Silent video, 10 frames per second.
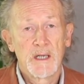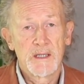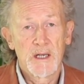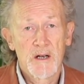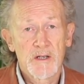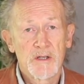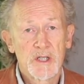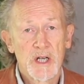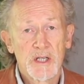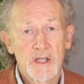Dietary
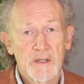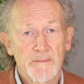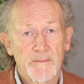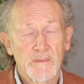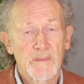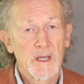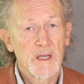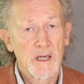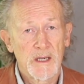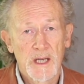change,
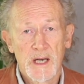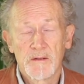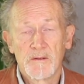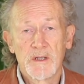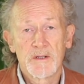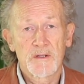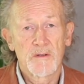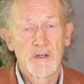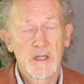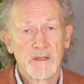cutting out all those
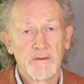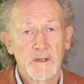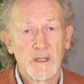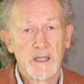strong yin